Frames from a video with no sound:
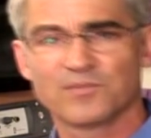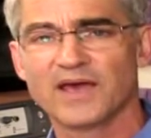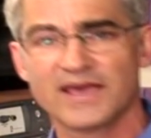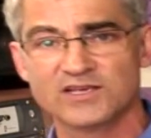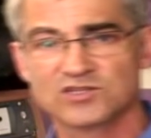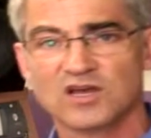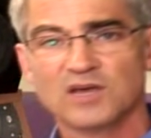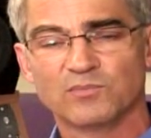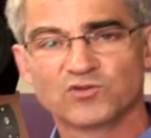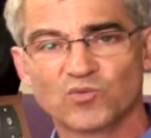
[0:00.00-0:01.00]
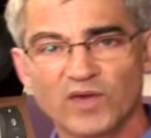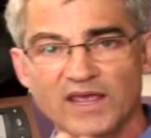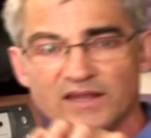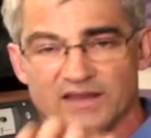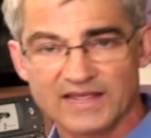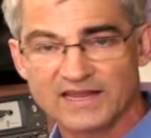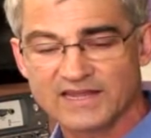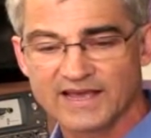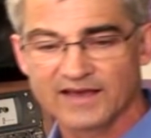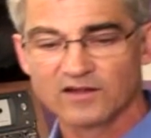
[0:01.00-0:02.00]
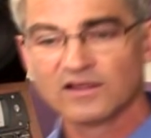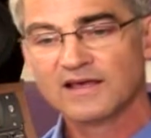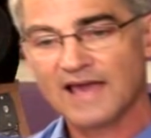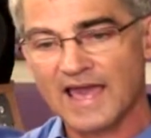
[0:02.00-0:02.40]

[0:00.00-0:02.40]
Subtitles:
paste between an EDL